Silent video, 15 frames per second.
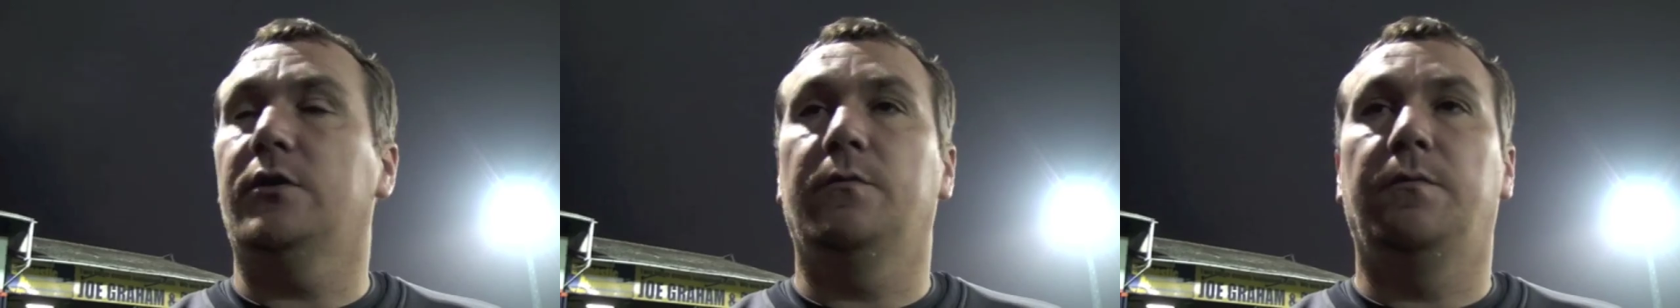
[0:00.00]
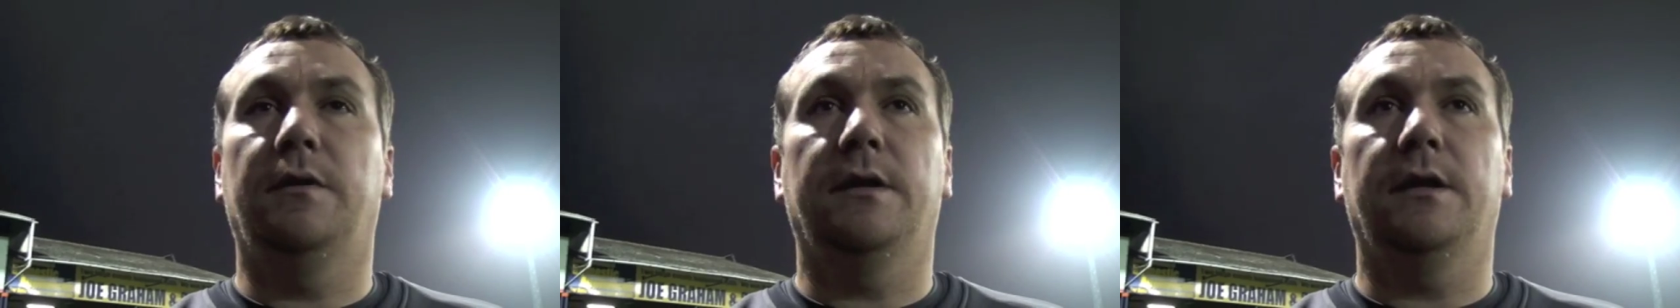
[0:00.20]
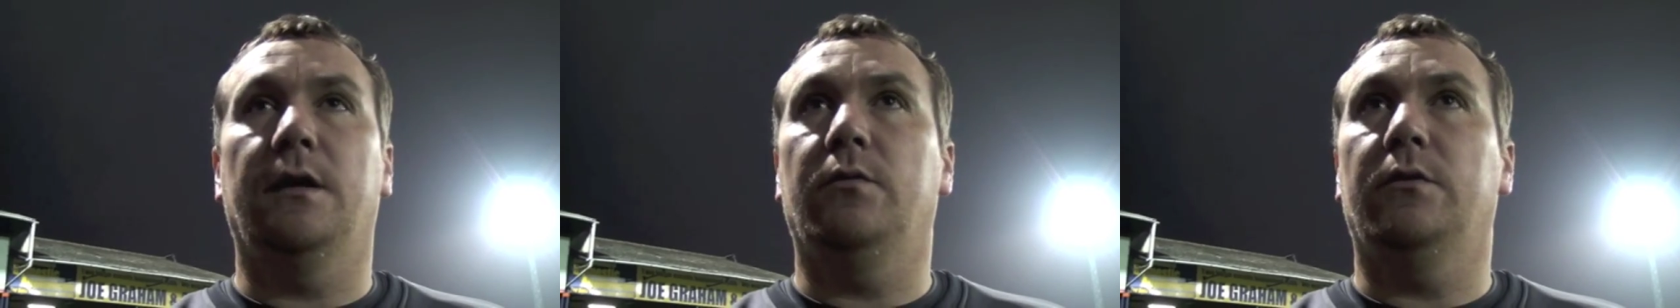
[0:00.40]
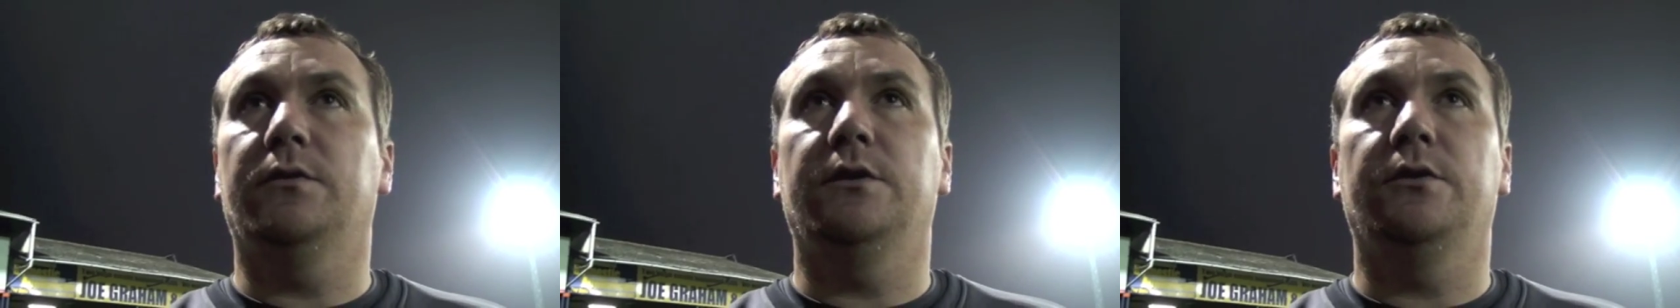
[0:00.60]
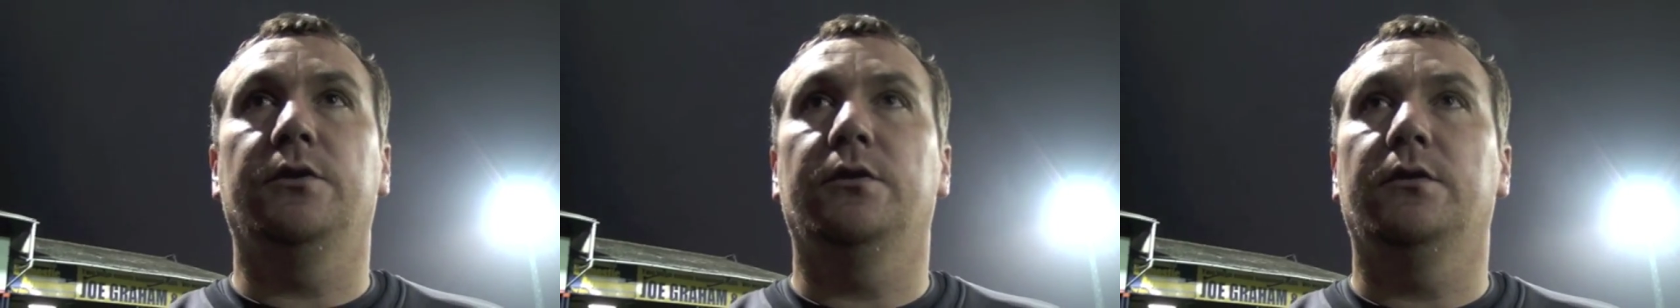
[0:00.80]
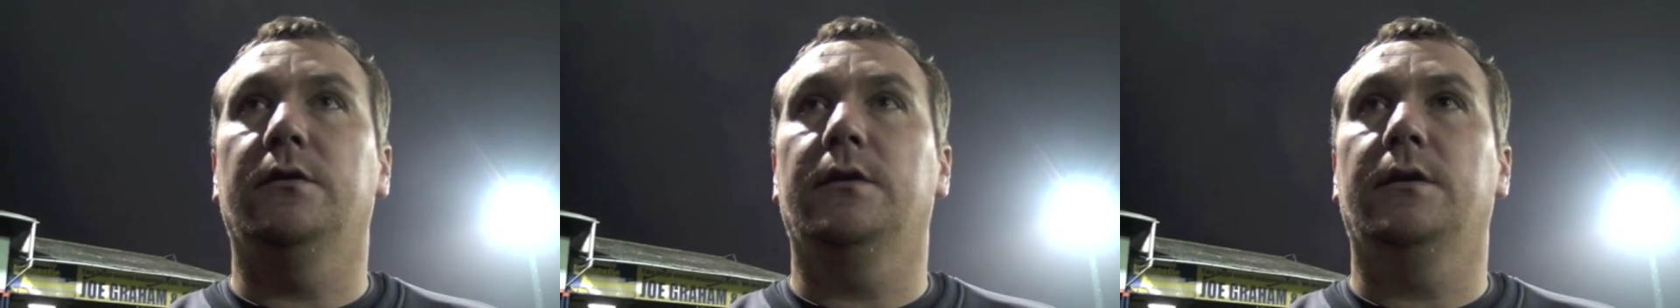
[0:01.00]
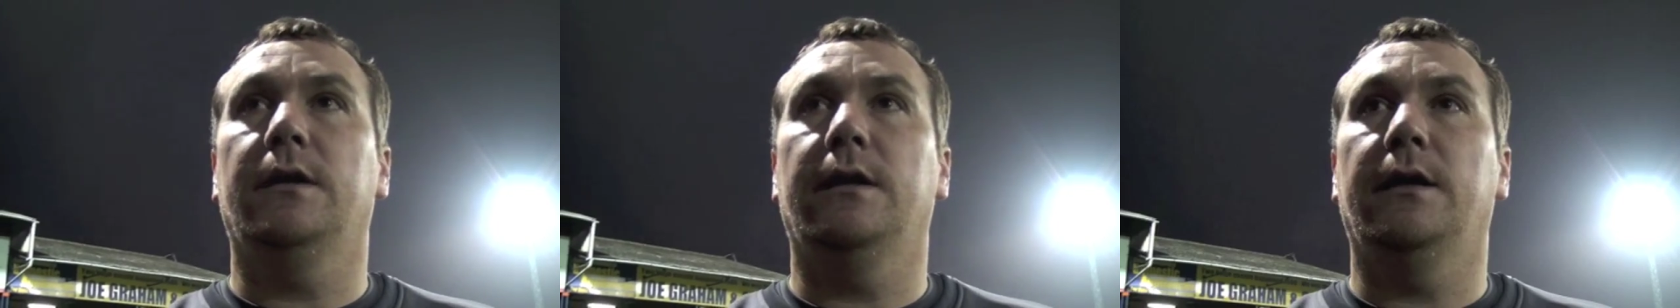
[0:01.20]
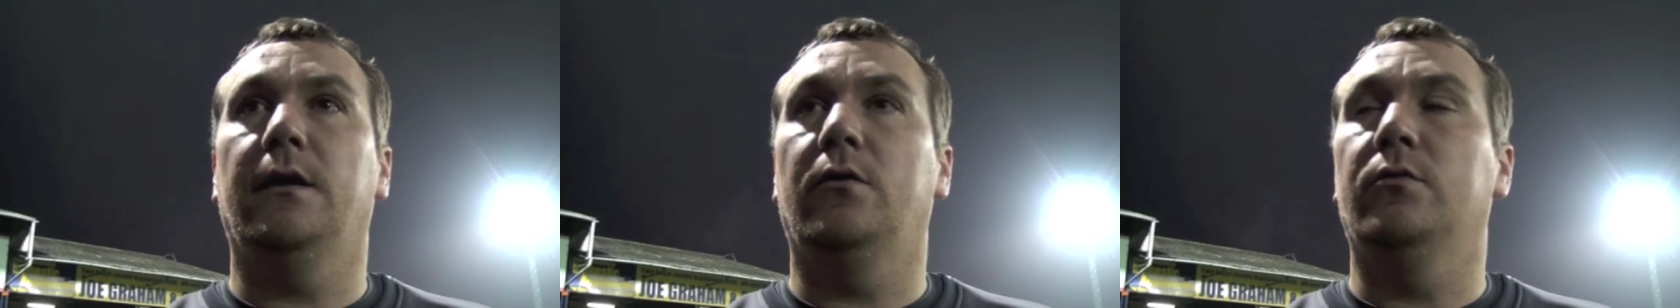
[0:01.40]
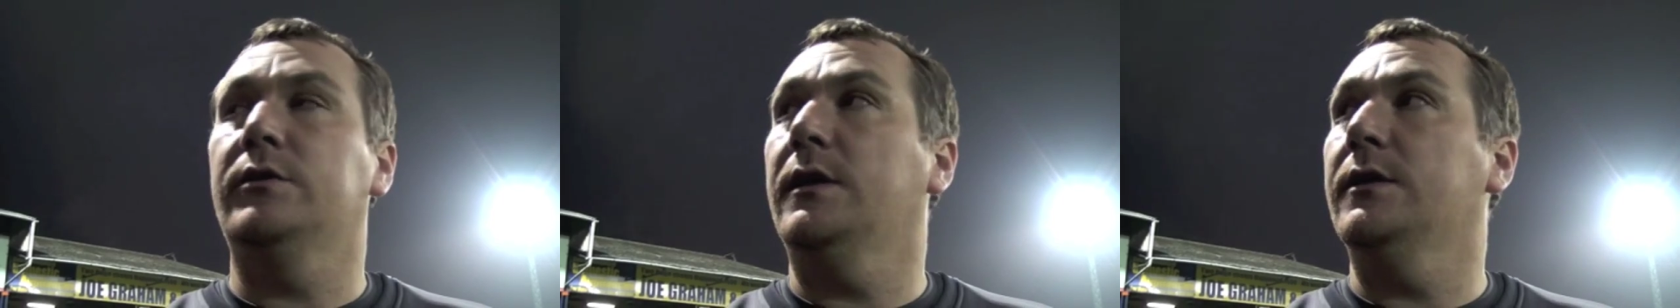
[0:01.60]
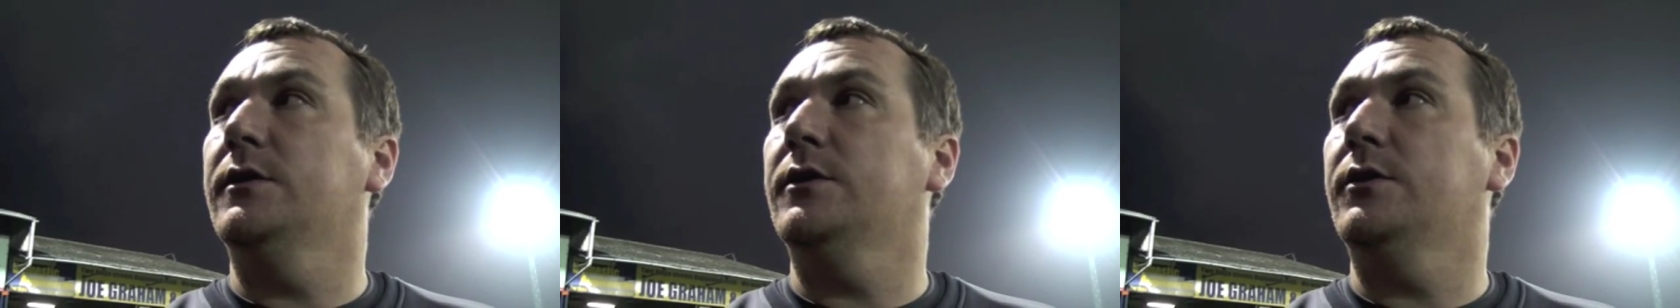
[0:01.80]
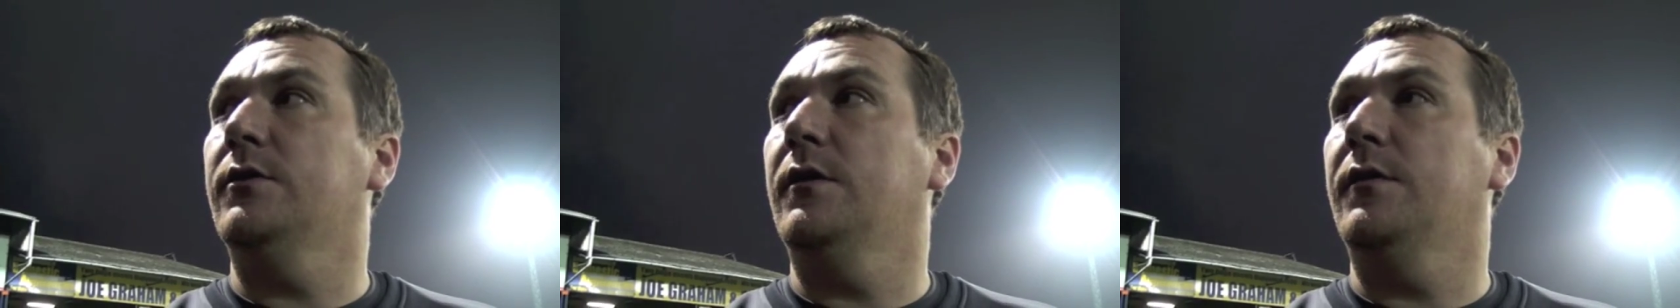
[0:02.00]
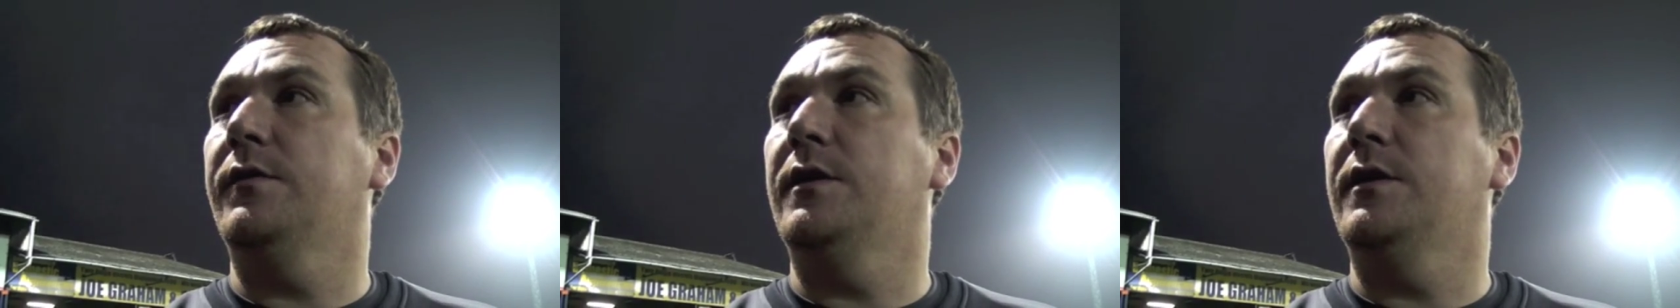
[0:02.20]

still plenty of work to do. Uh, all it is is another